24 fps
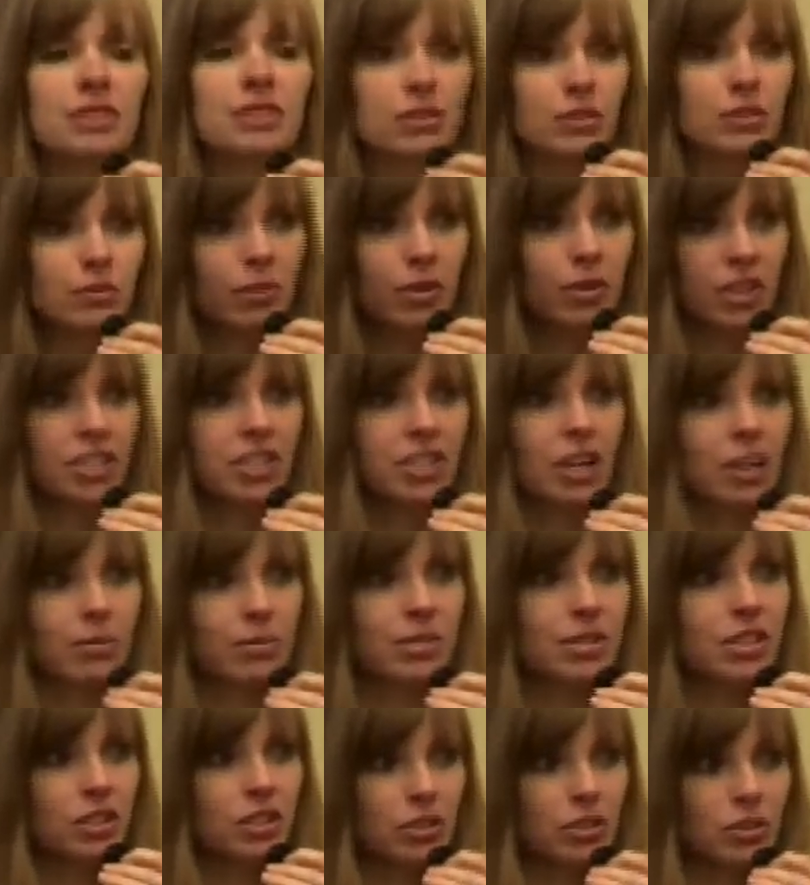There's
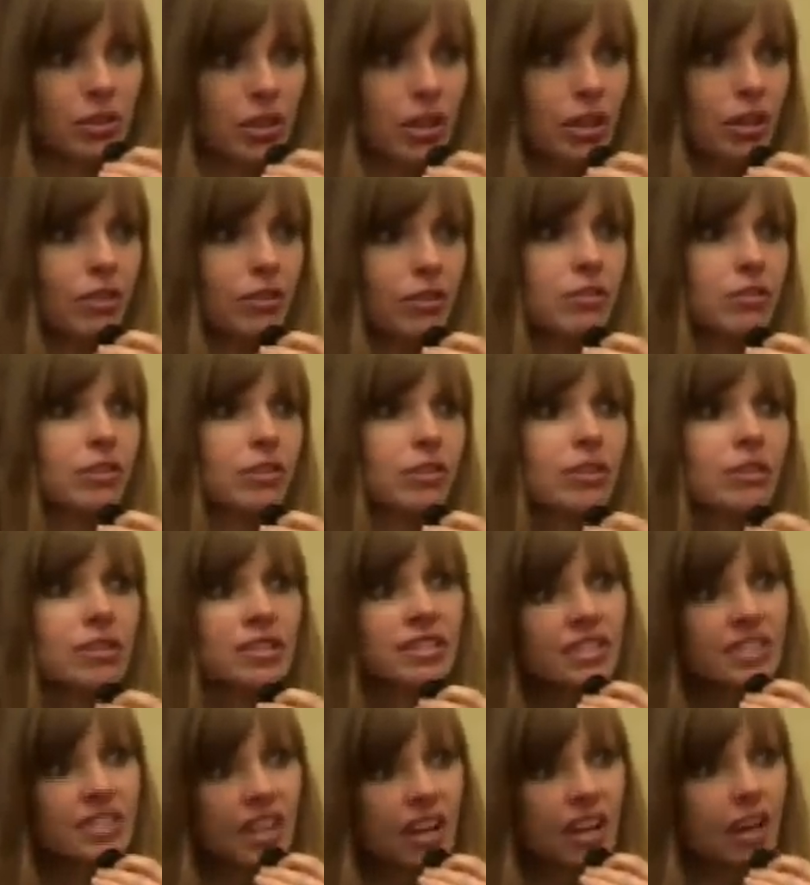workshops that you can go through and
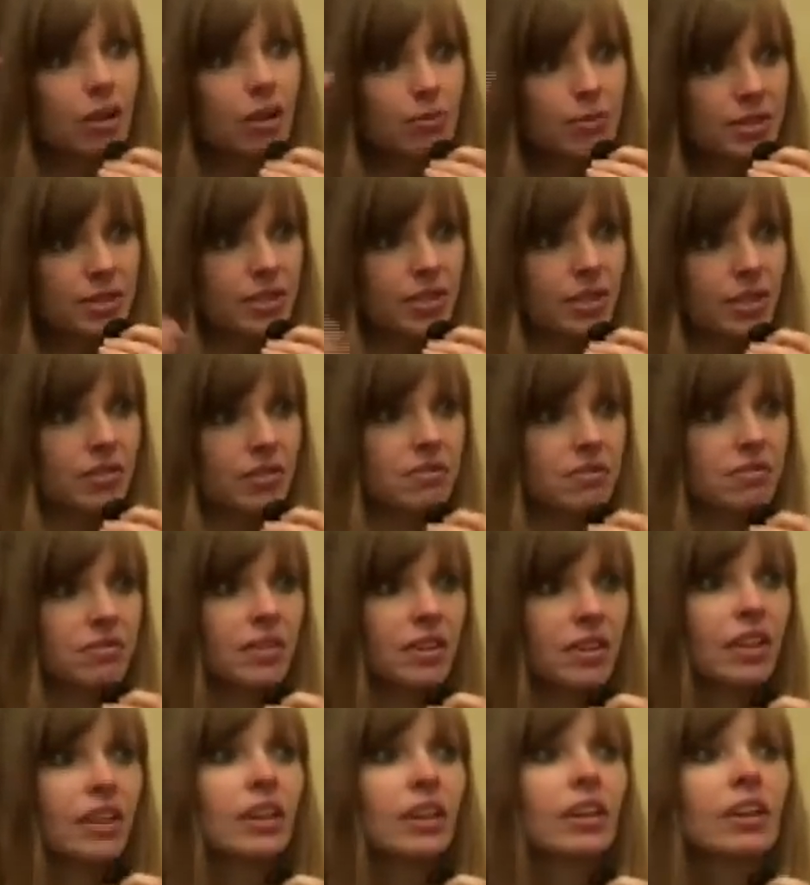steps of
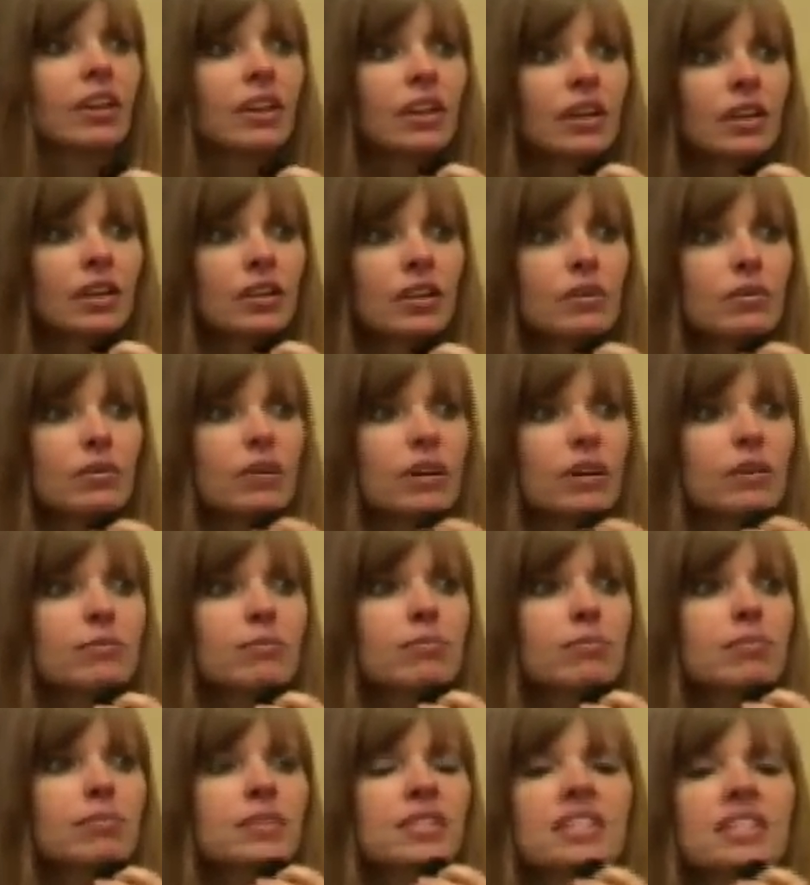
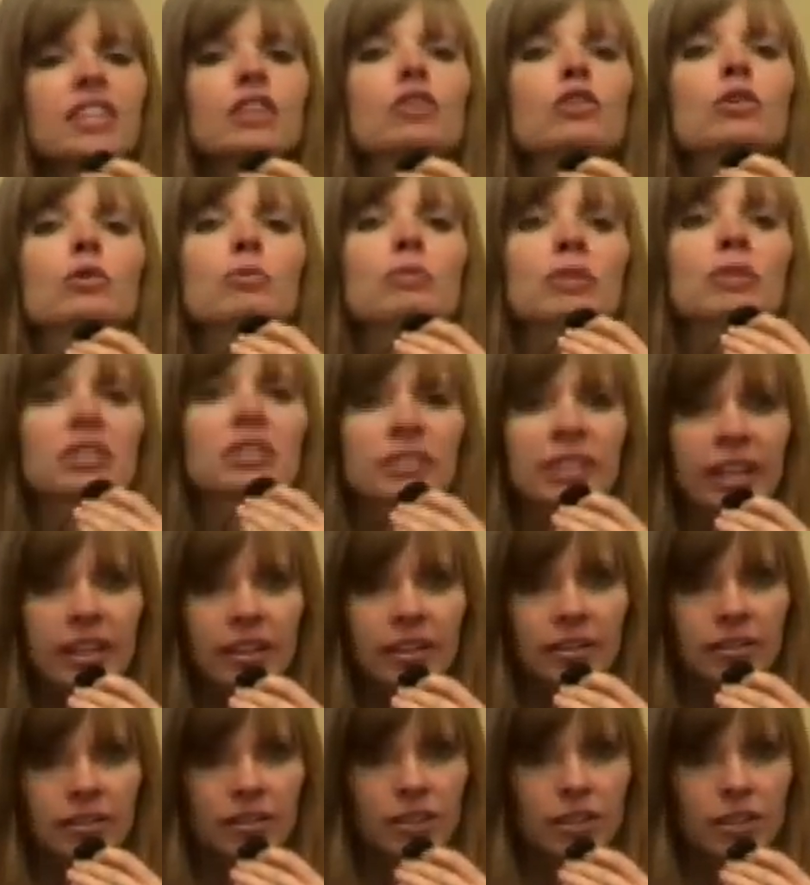skill
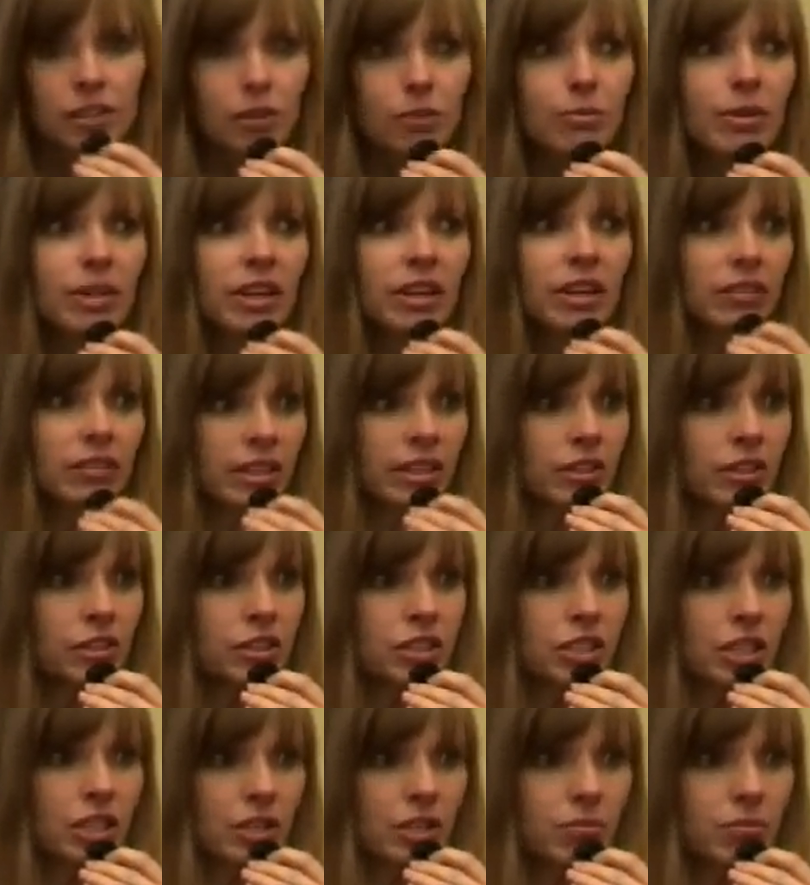building to better
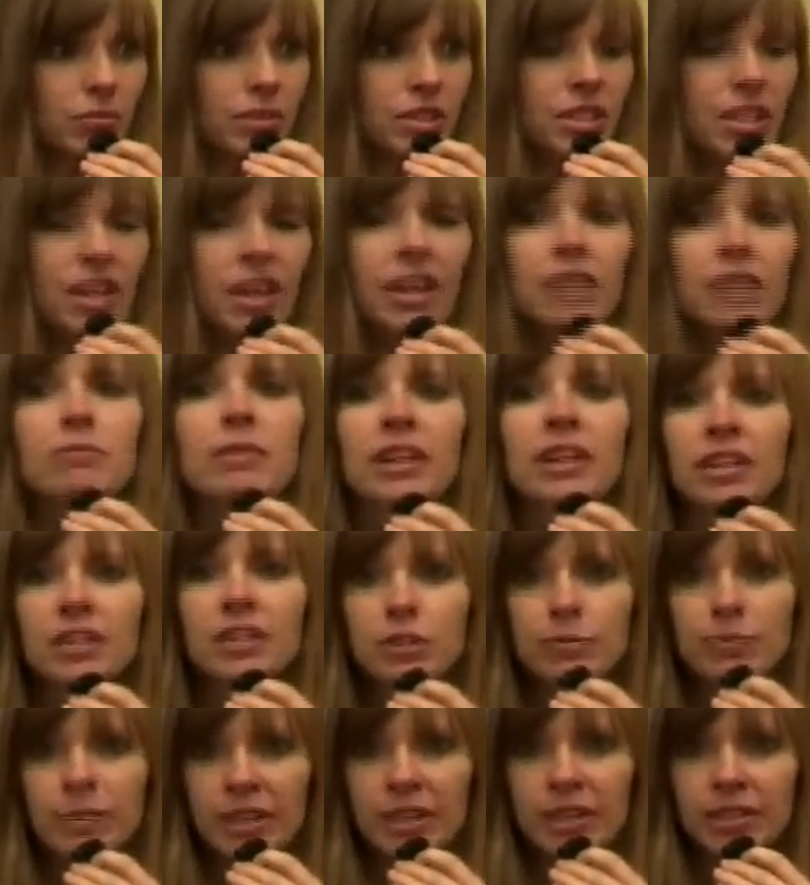leadership, time
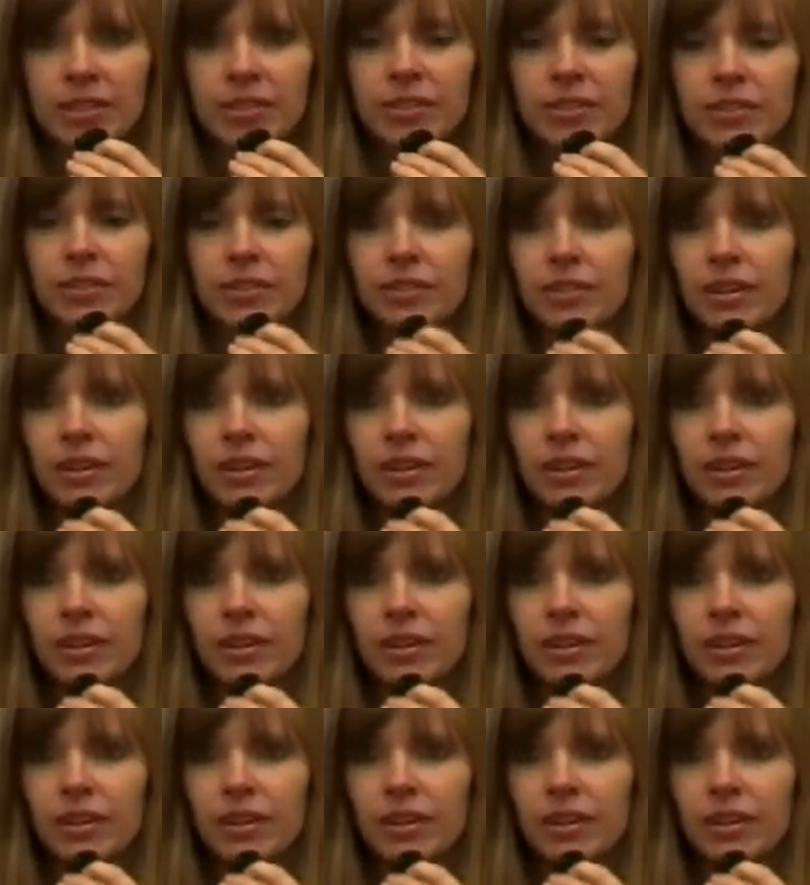management,